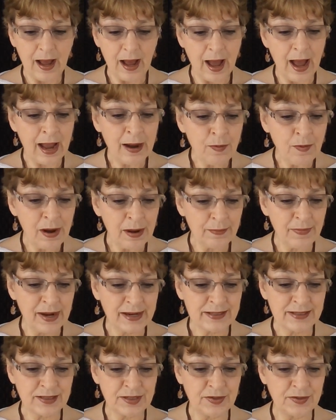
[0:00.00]
I want my
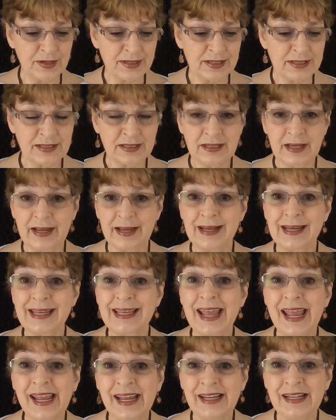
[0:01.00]
students to
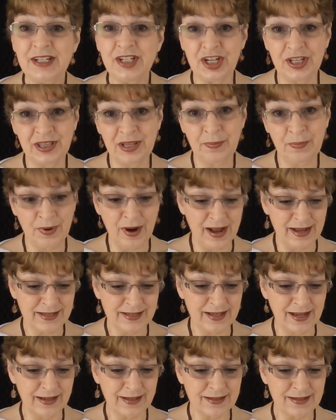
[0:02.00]
engage in the
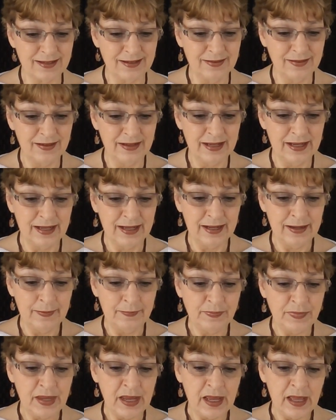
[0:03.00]
process.
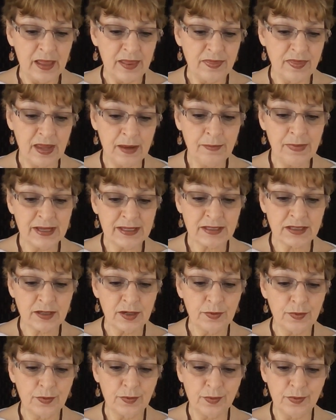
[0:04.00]
They must
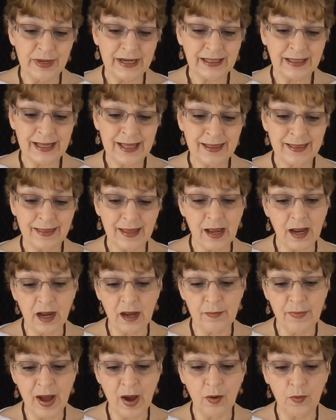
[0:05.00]
really think
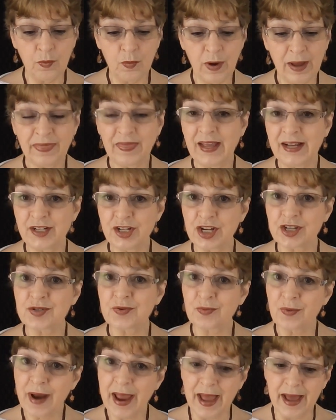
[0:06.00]
about what they just
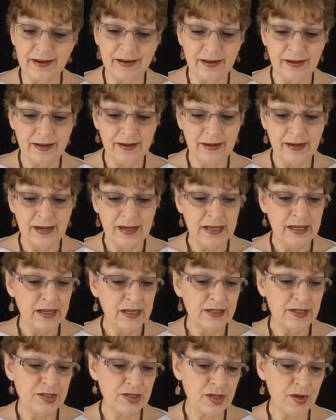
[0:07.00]
read
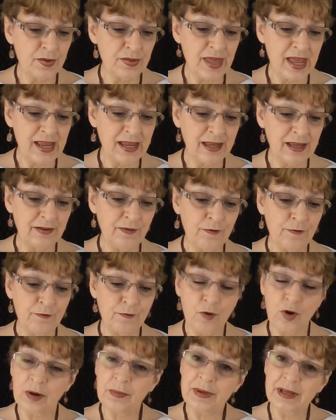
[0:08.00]
so they can
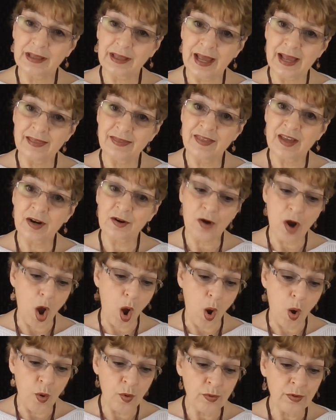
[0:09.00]
formulate their
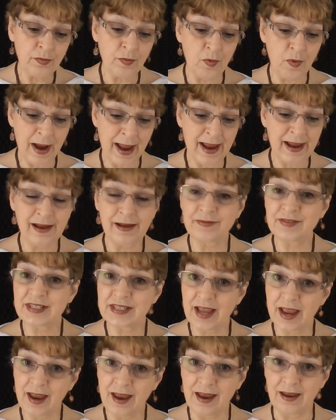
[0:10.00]
own way of
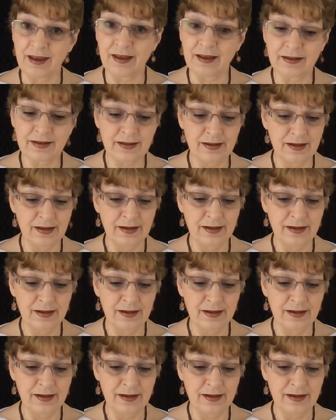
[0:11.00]
saying it.